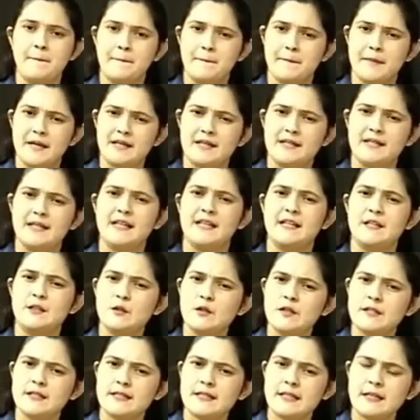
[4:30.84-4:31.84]
But did
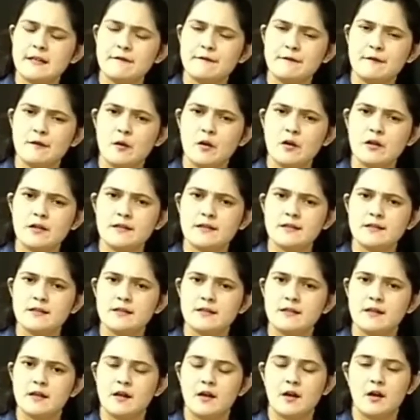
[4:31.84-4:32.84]
you see
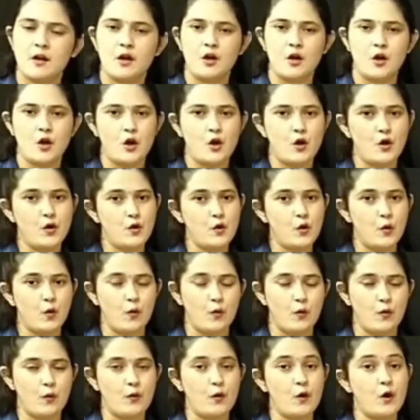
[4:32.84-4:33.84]
force?
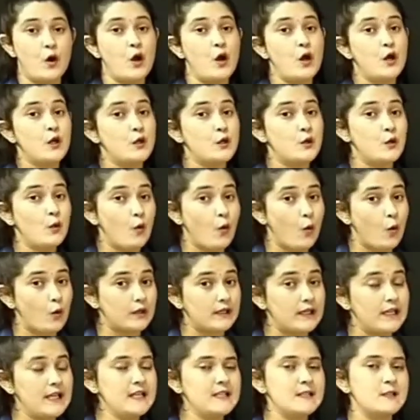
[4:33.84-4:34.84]
No, you
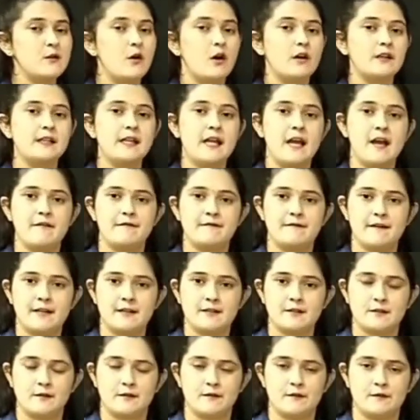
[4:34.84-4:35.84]
only saw the
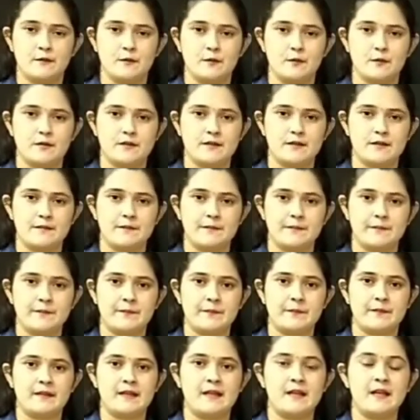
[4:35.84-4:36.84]
effects of force.
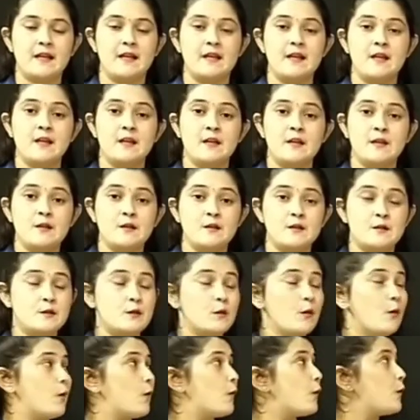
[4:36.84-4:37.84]

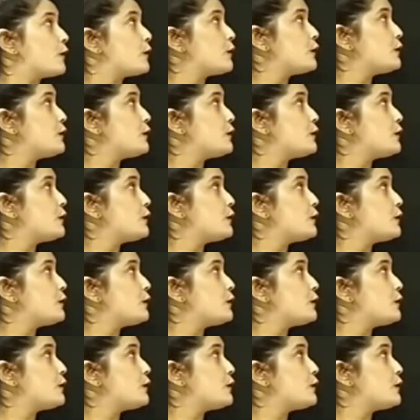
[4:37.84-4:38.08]
So,